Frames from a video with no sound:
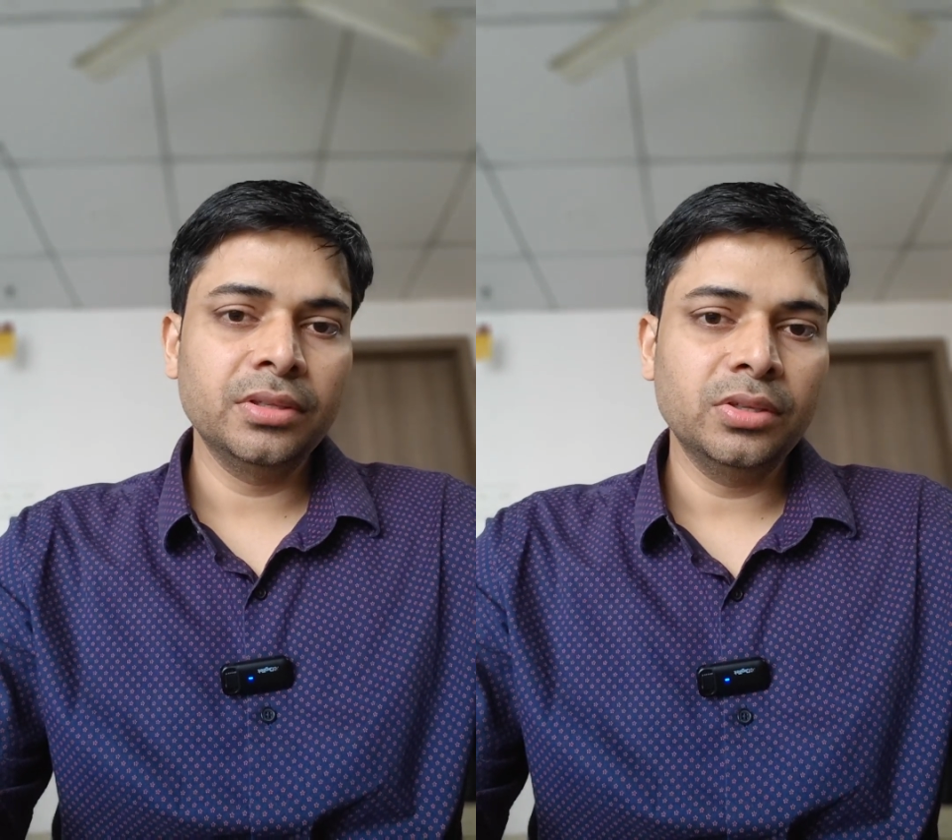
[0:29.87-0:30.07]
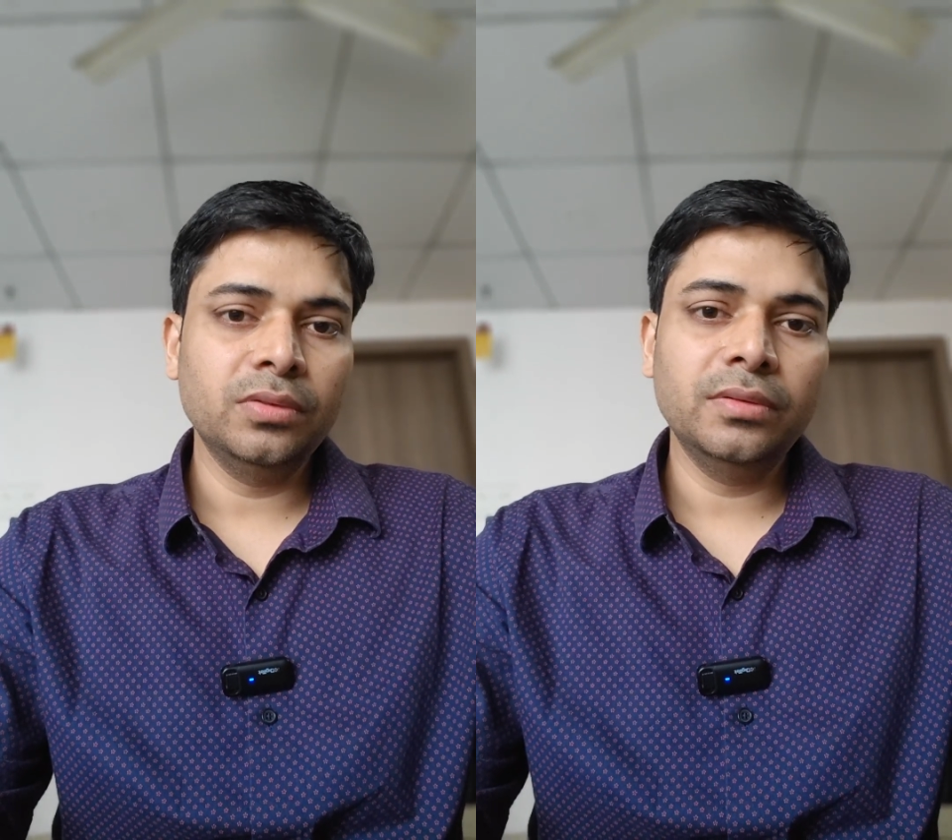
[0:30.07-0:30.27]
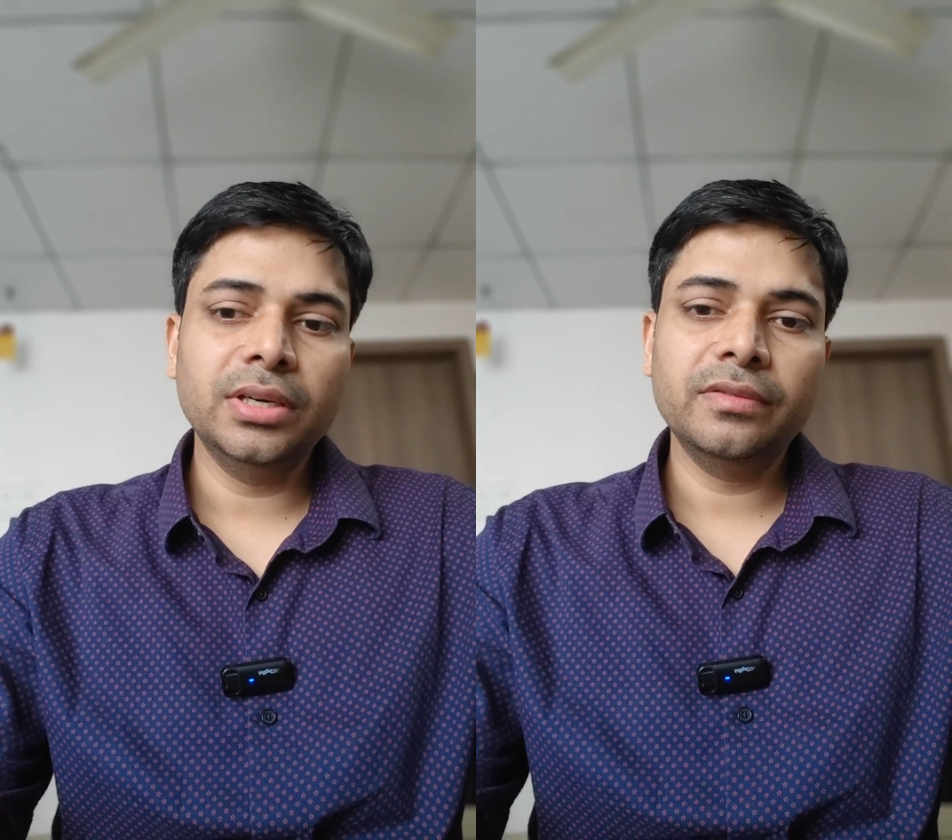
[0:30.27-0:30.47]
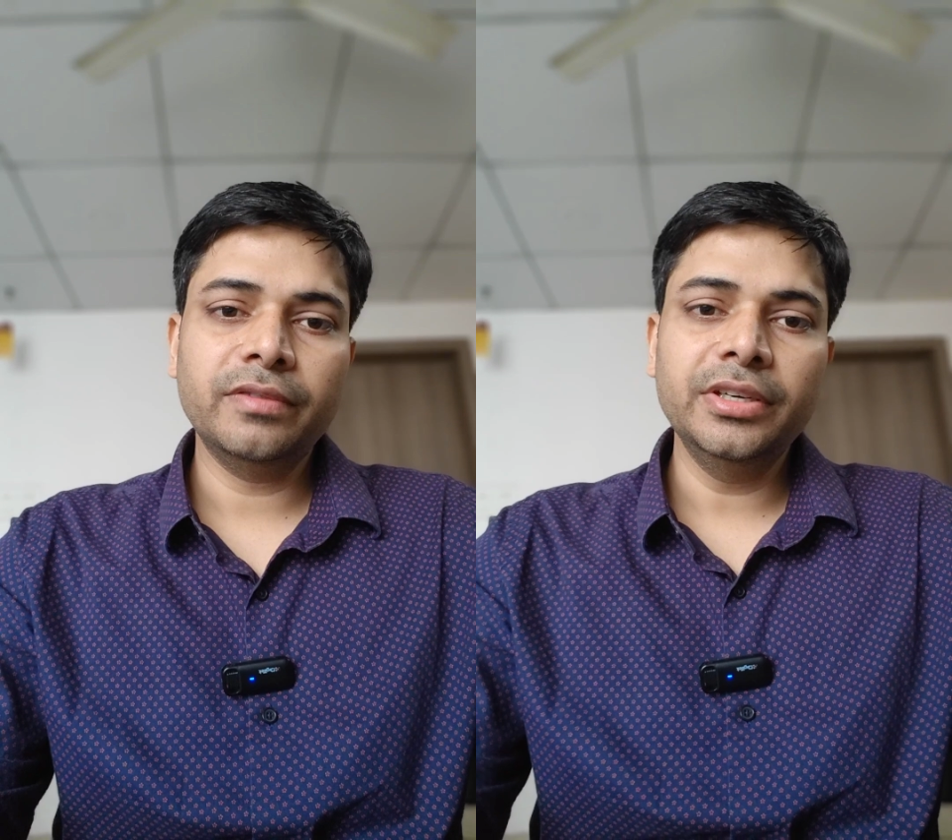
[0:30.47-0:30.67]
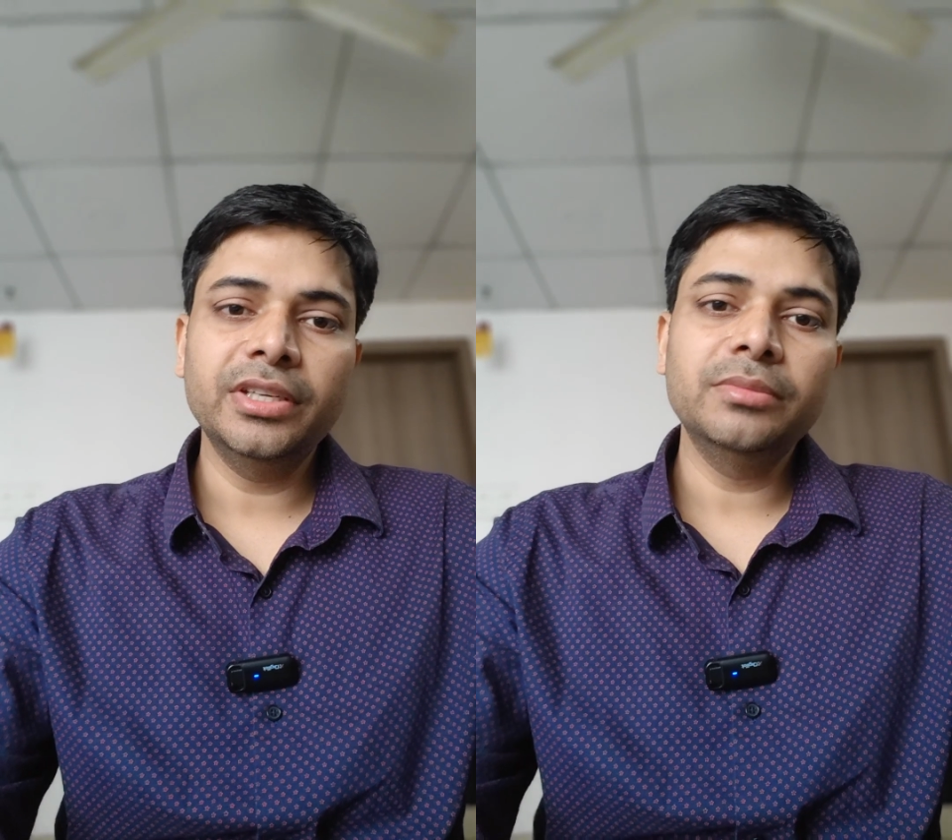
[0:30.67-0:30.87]
who are
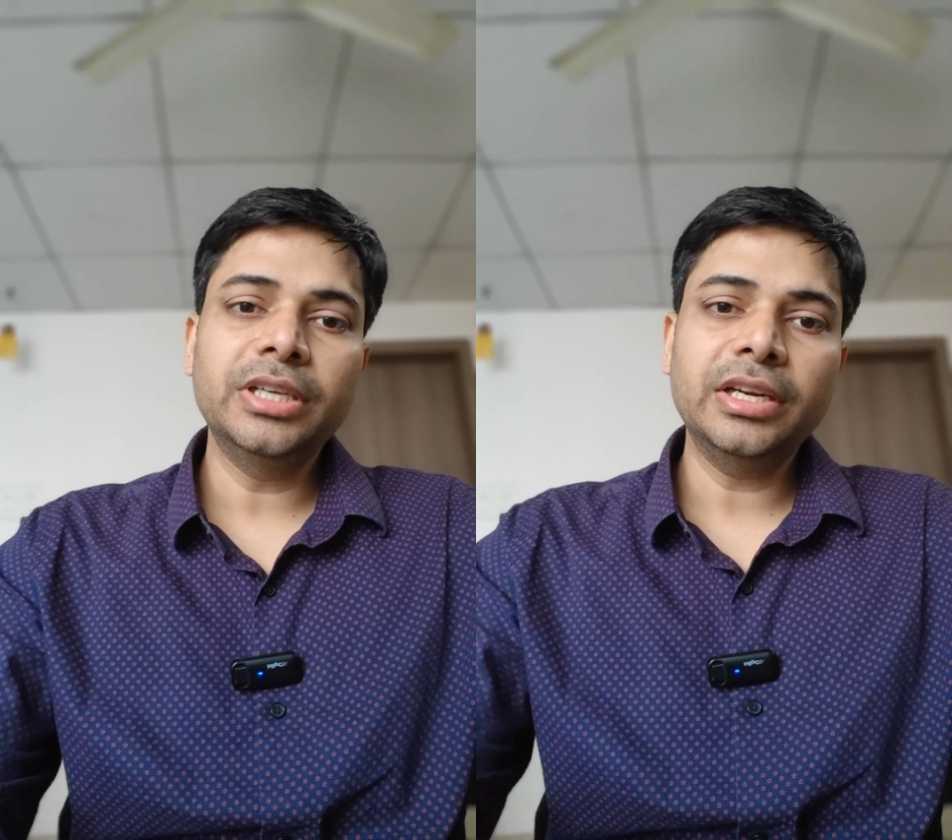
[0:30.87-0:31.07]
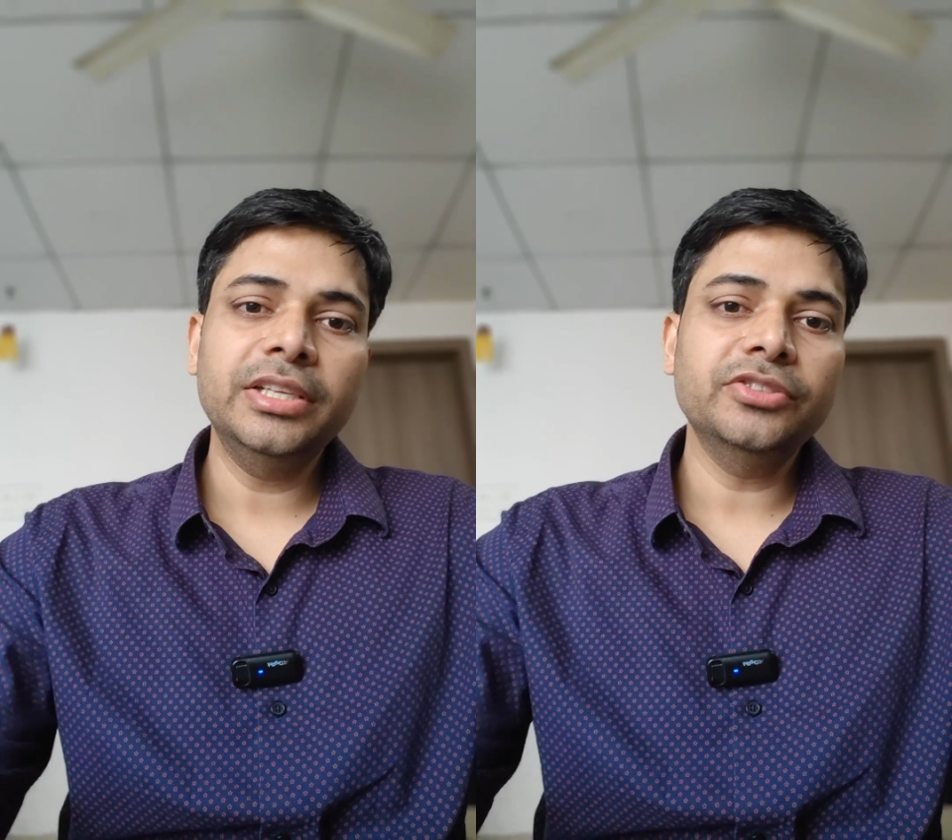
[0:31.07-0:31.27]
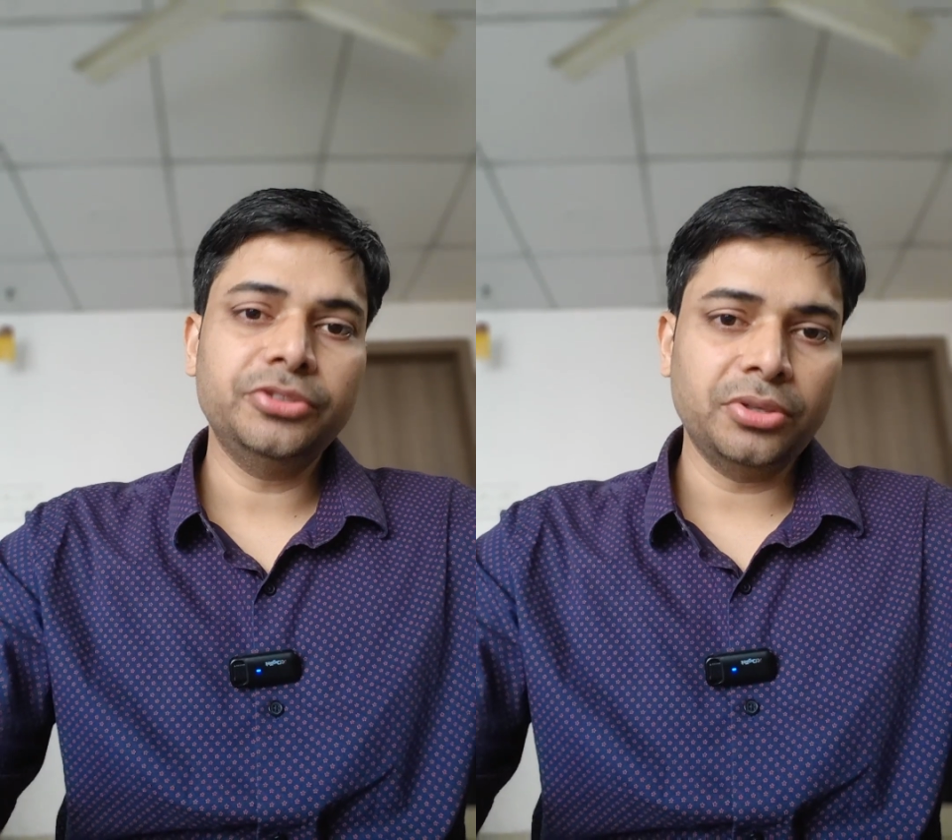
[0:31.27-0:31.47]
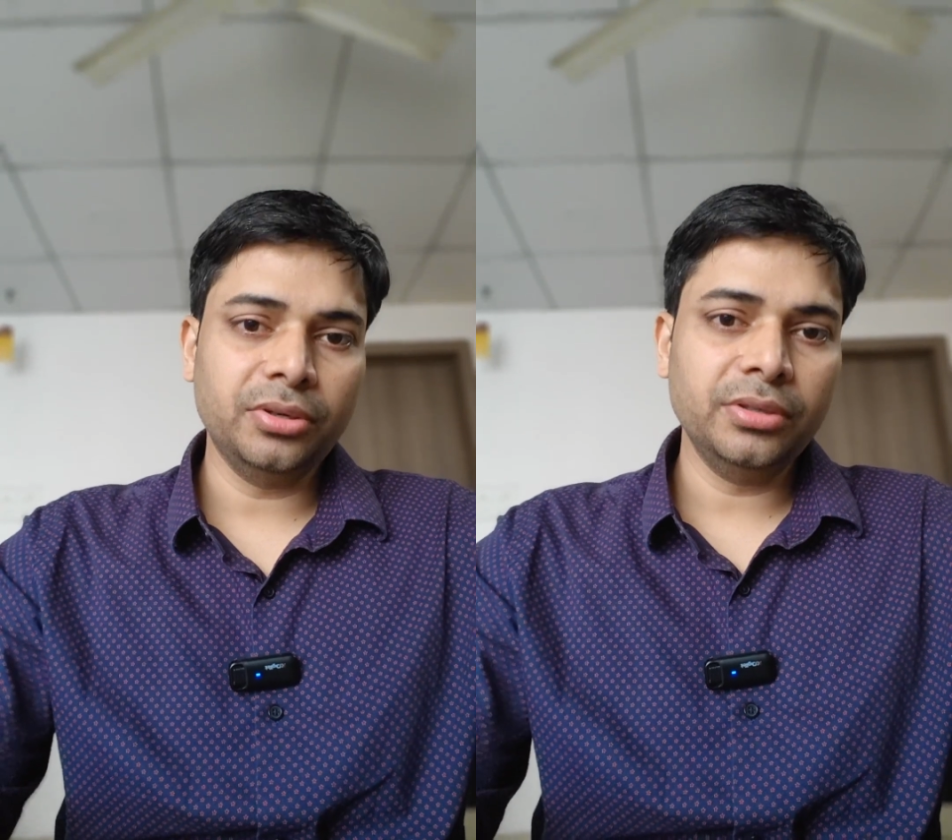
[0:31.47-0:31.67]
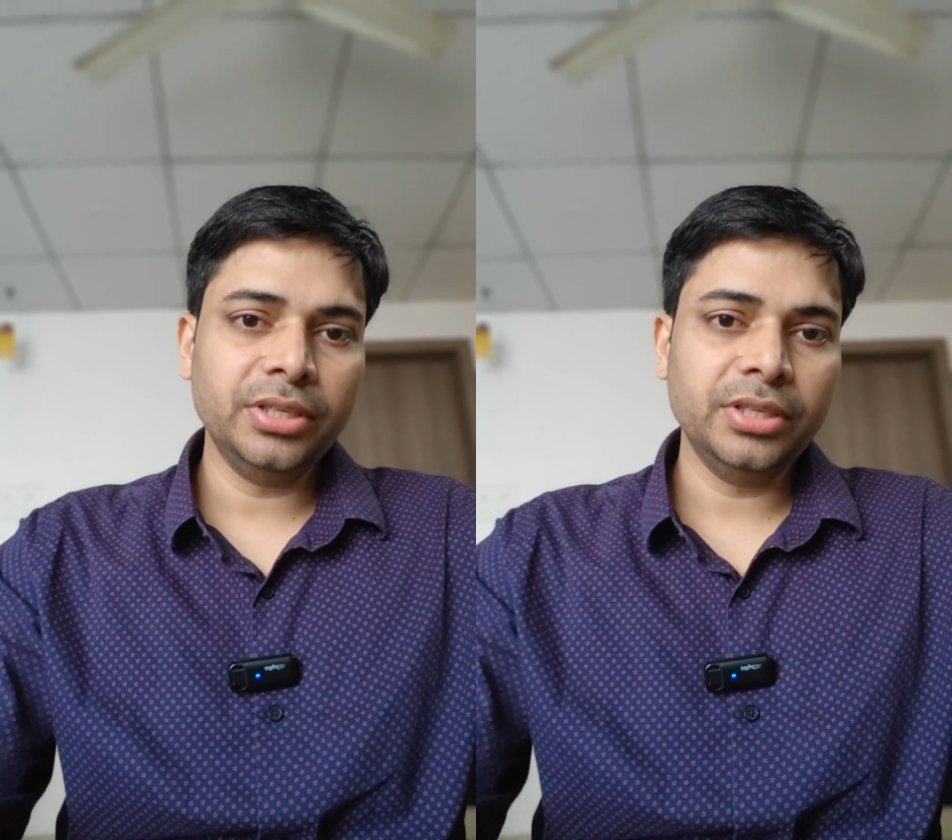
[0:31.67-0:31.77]
fundamentally strong